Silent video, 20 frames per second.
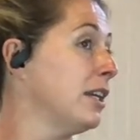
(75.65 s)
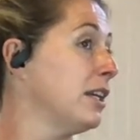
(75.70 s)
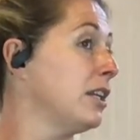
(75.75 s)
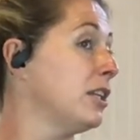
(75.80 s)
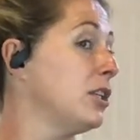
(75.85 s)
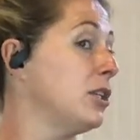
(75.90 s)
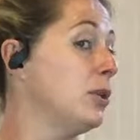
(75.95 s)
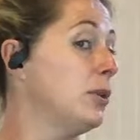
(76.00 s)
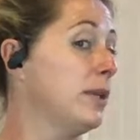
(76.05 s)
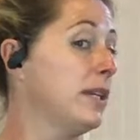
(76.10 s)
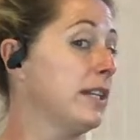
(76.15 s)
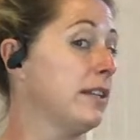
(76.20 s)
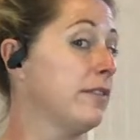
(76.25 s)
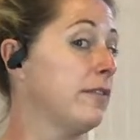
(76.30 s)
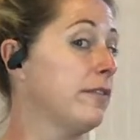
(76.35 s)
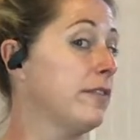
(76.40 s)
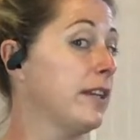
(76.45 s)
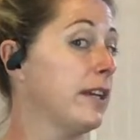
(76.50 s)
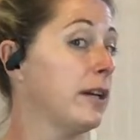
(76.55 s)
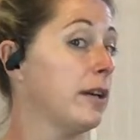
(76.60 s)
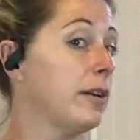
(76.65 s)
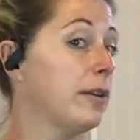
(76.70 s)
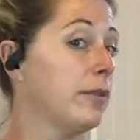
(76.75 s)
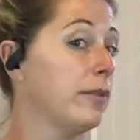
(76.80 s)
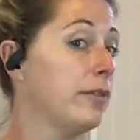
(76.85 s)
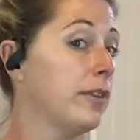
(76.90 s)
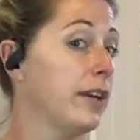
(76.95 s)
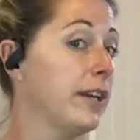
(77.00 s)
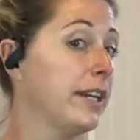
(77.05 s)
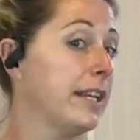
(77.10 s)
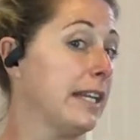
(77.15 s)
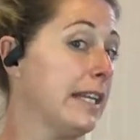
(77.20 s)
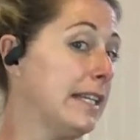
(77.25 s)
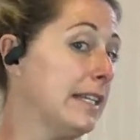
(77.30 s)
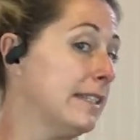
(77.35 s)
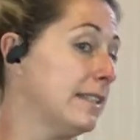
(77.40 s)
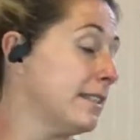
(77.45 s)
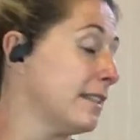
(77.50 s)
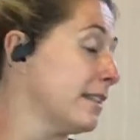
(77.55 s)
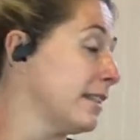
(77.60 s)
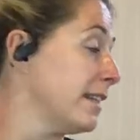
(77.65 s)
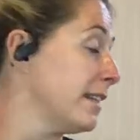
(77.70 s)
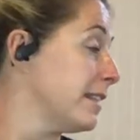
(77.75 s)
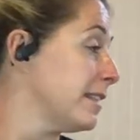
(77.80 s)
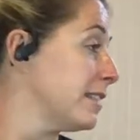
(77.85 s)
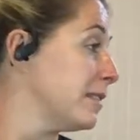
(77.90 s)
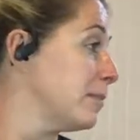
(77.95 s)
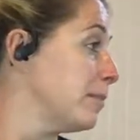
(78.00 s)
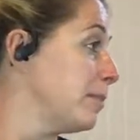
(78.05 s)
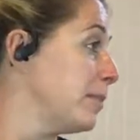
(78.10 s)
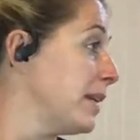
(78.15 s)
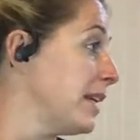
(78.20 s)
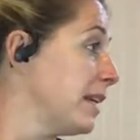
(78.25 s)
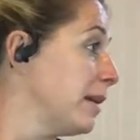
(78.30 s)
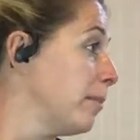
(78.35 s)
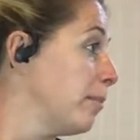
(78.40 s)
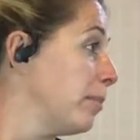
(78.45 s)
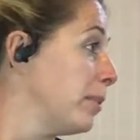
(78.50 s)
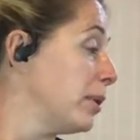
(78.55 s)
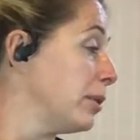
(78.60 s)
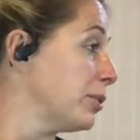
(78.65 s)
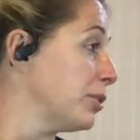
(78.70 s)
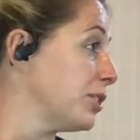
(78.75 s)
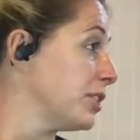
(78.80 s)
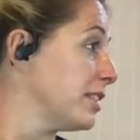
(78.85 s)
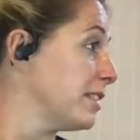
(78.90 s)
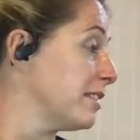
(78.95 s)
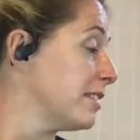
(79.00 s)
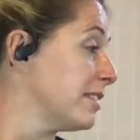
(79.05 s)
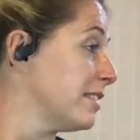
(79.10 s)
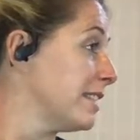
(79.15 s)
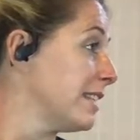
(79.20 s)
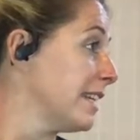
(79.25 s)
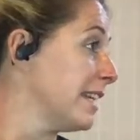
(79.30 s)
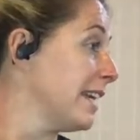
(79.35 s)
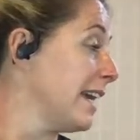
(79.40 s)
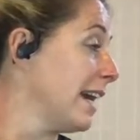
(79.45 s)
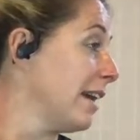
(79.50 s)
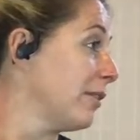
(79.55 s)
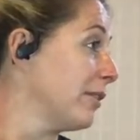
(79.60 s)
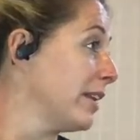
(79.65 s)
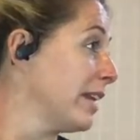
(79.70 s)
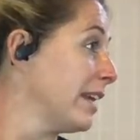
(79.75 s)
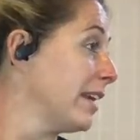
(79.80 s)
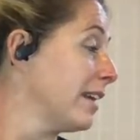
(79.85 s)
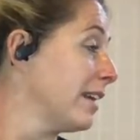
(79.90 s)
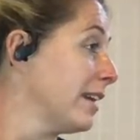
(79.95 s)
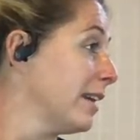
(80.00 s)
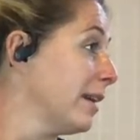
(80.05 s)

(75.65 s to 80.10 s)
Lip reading: you can feel very easily this big, bulgy, sticky, outy